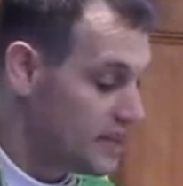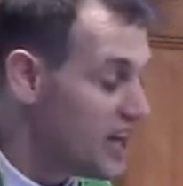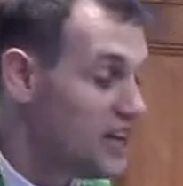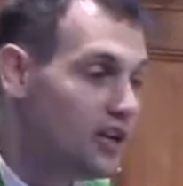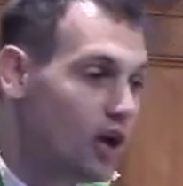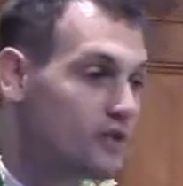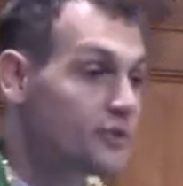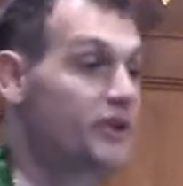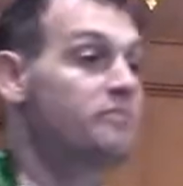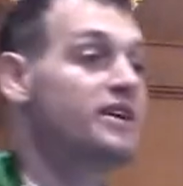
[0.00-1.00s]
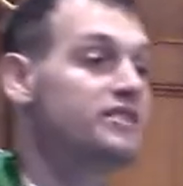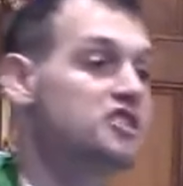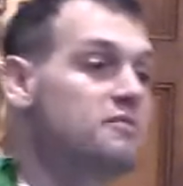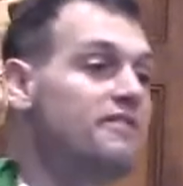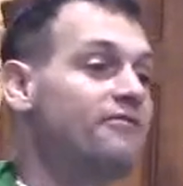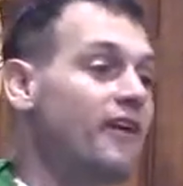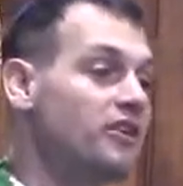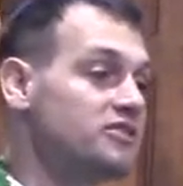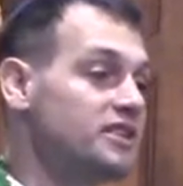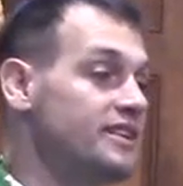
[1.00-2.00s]
He knows what it means to be
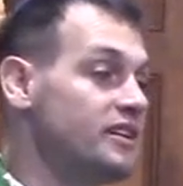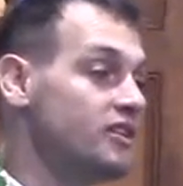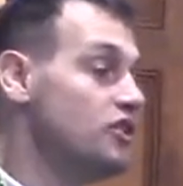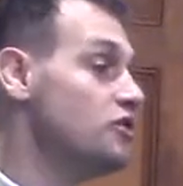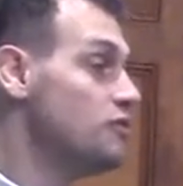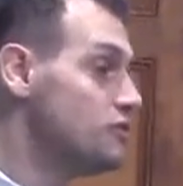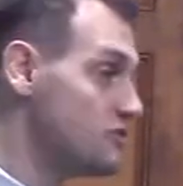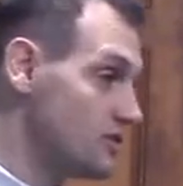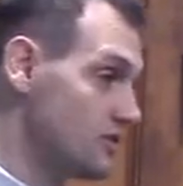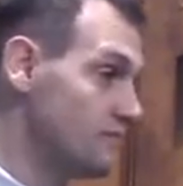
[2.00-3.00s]
falsely accused.